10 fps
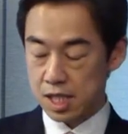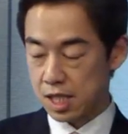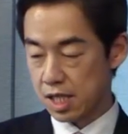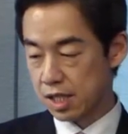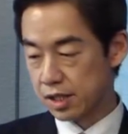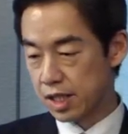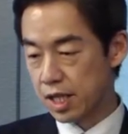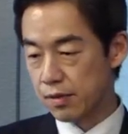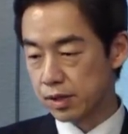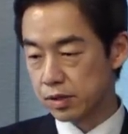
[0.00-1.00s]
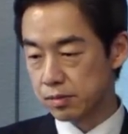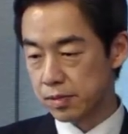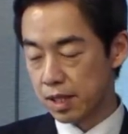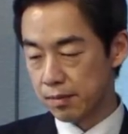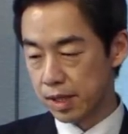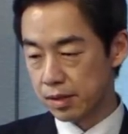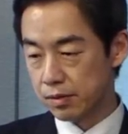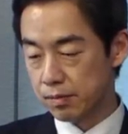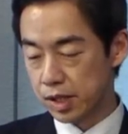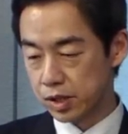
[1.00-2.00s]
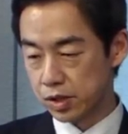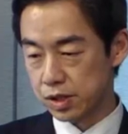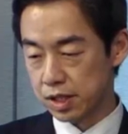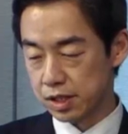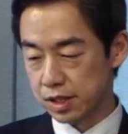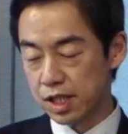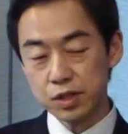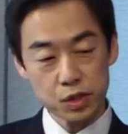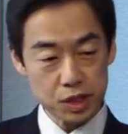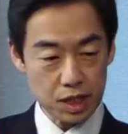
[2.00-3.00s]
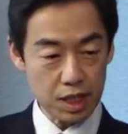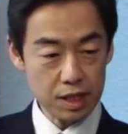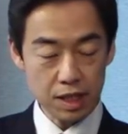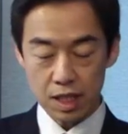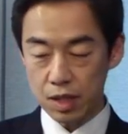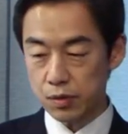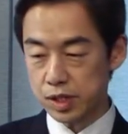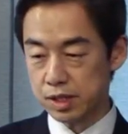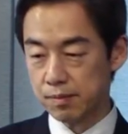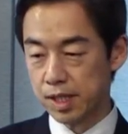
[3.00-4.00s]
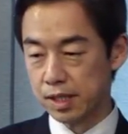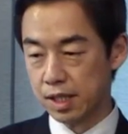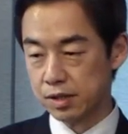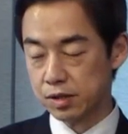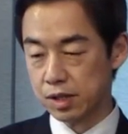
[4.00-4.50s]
And I want to uh, mention that the next year, uh, we, Japan and